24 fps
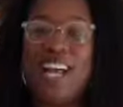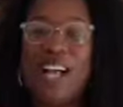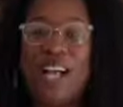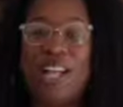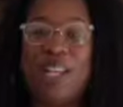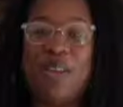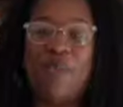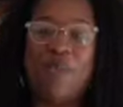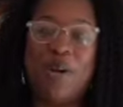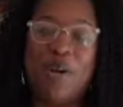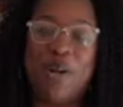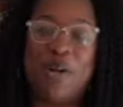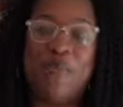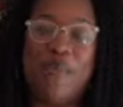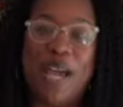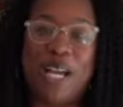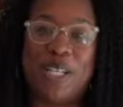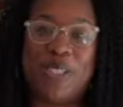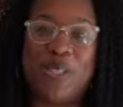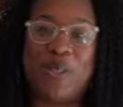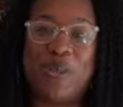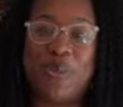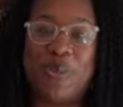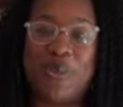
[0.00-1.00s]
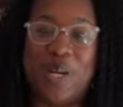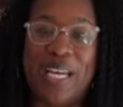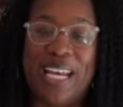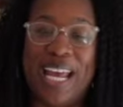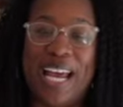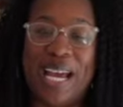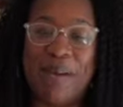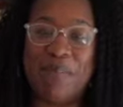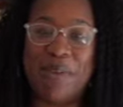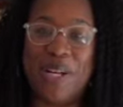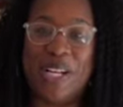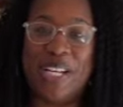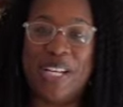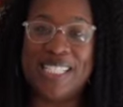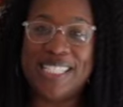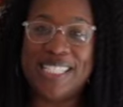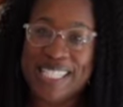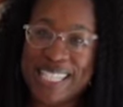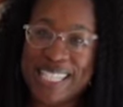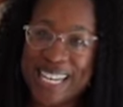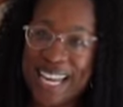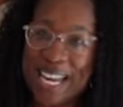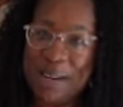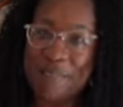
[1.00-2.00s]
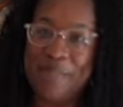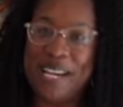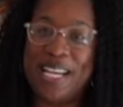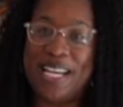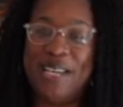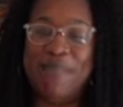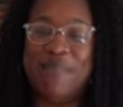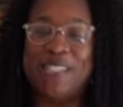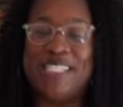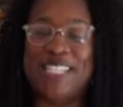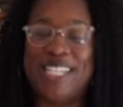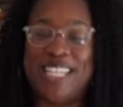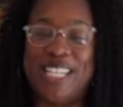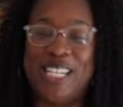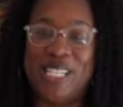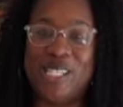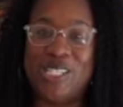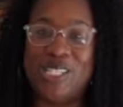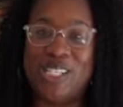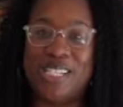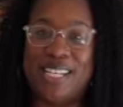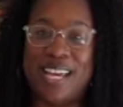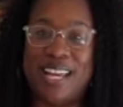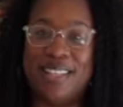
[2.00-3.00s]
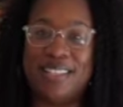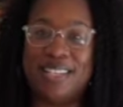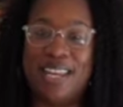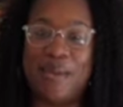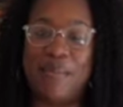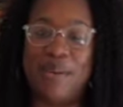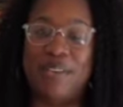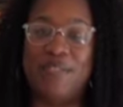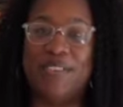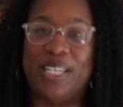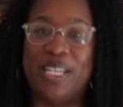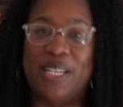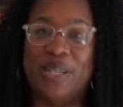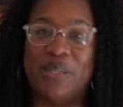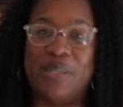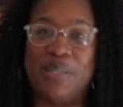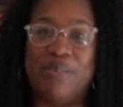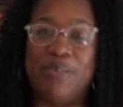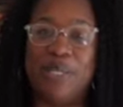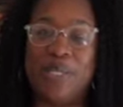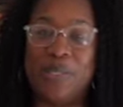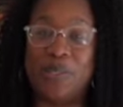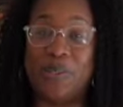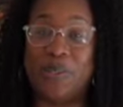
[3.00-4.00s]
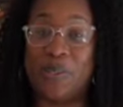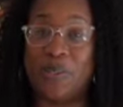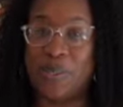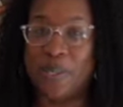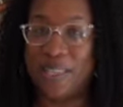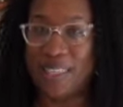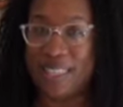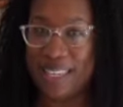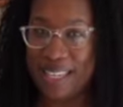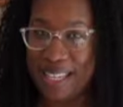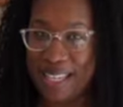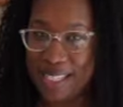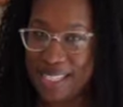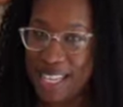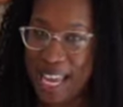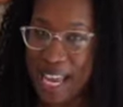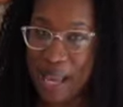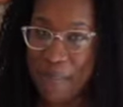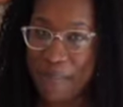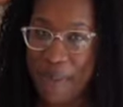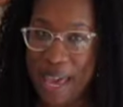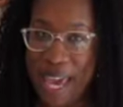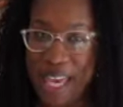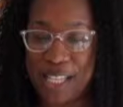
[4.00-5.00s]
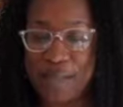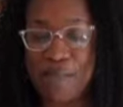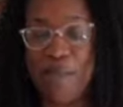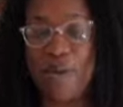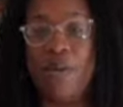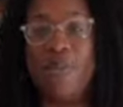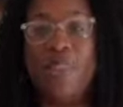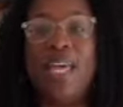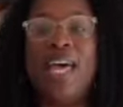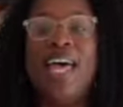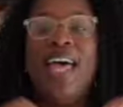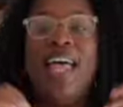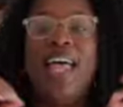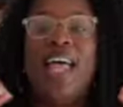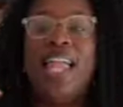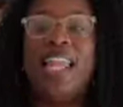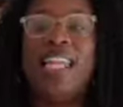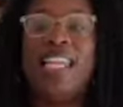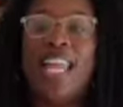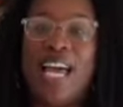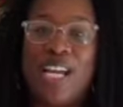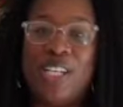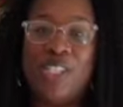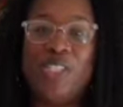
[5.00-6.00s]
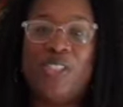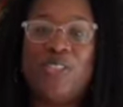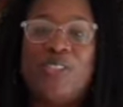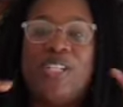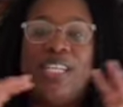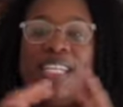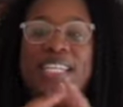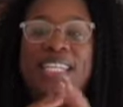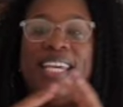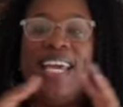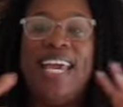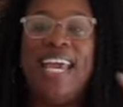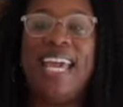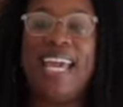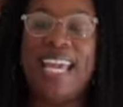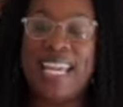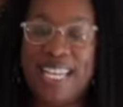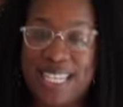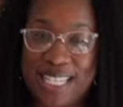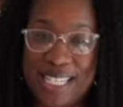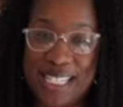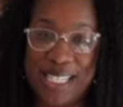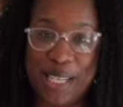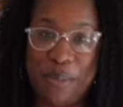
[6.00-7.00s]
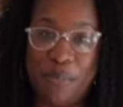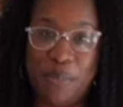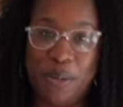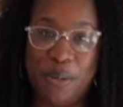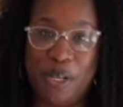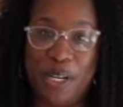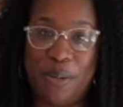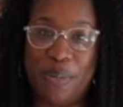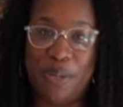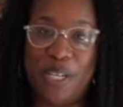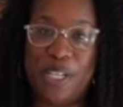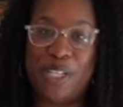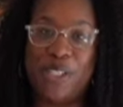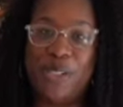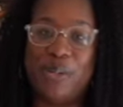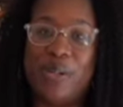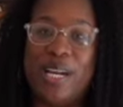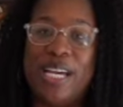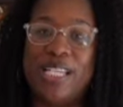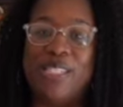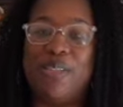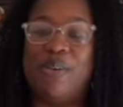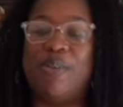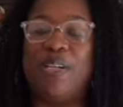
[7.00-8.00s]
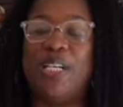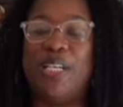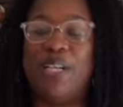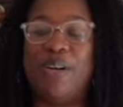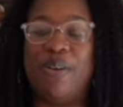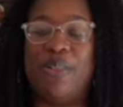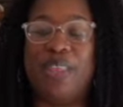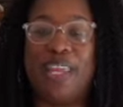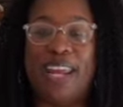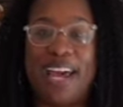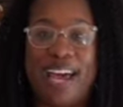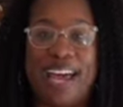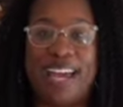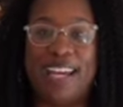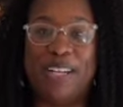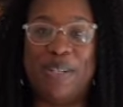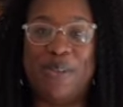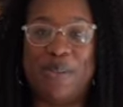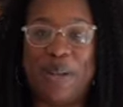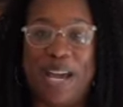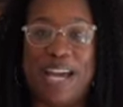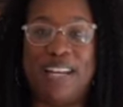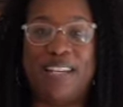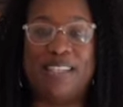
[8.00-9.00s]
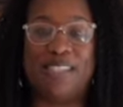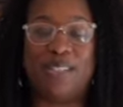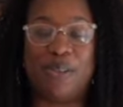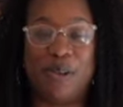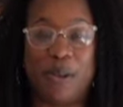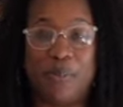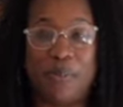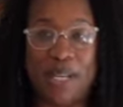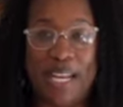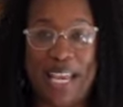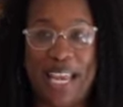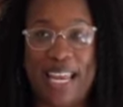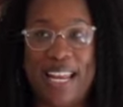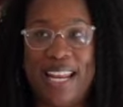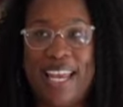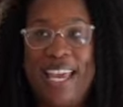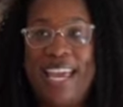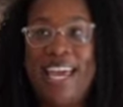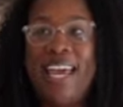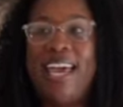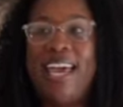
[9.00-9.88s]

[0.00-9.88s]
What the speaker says: y'all, welcome back to What I'm On Today. My name is Lakia Chanel and I make videos about all things handbags, both luxury and contemporary, because you guys already know that I do not discriminate.